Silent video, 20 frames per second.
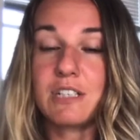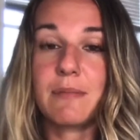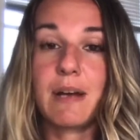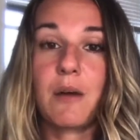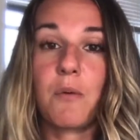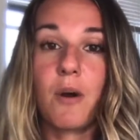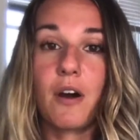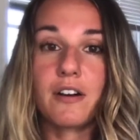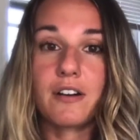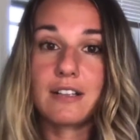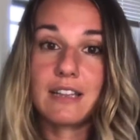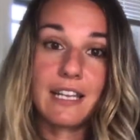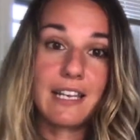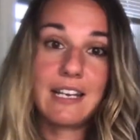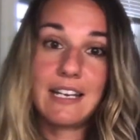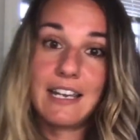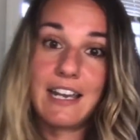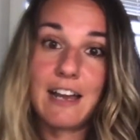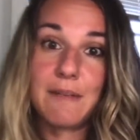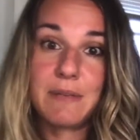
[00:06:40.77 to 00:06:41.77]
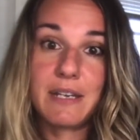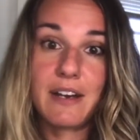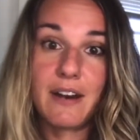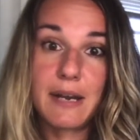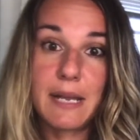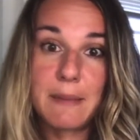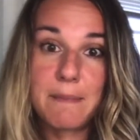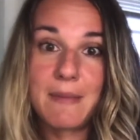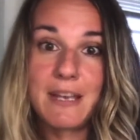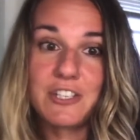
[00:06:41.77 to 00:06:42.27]
my water lately. I've been on
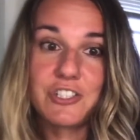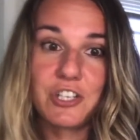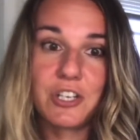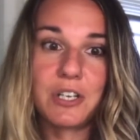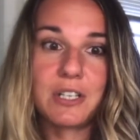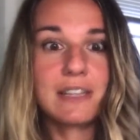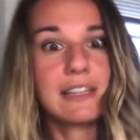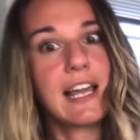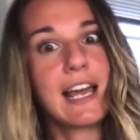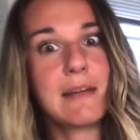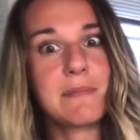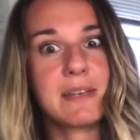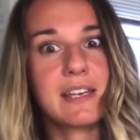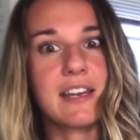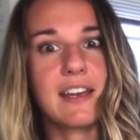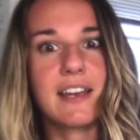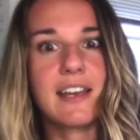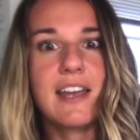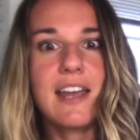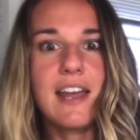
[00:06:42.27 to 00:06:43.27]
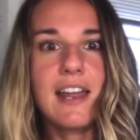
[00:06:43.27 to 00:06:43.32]
a major lime kick.